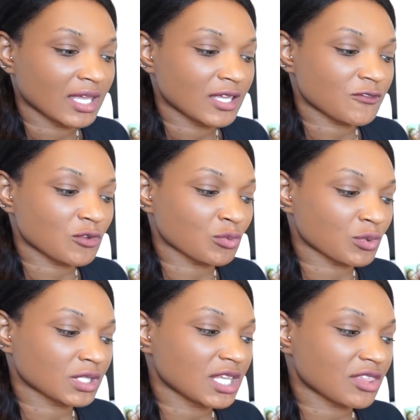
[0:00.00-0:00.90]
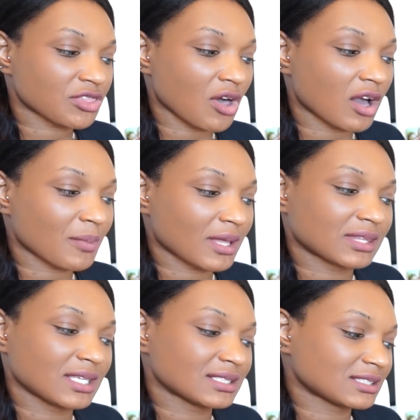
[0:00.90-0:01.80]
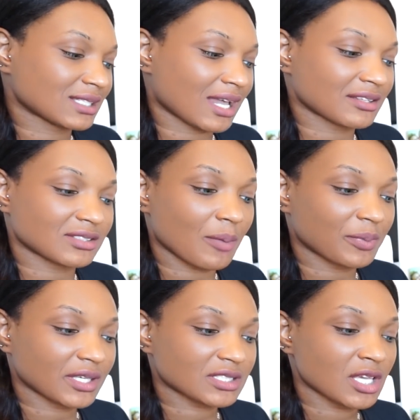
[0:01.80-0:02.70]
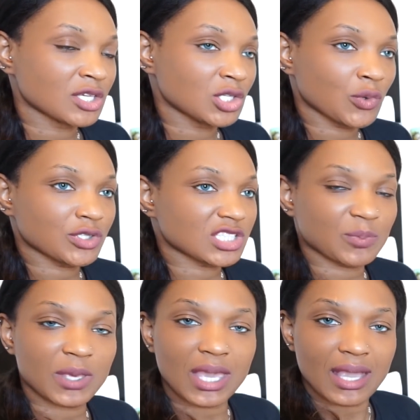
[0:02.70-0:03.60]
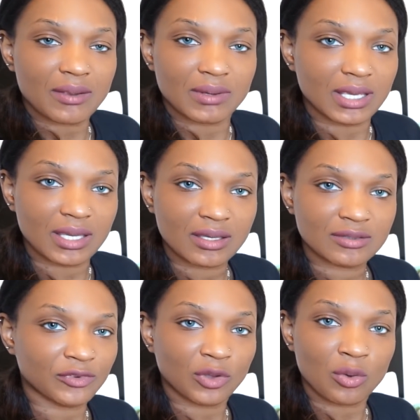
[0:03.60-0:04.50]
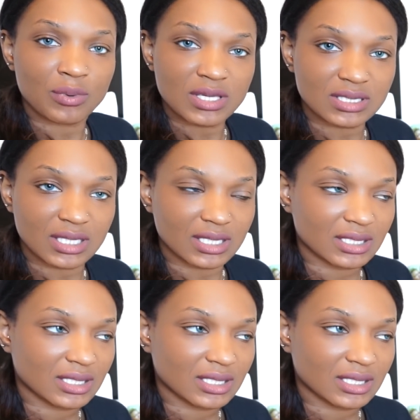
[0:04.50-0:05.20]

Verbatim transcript: If you really thought about these kind of topics, you would just be angry for no reason,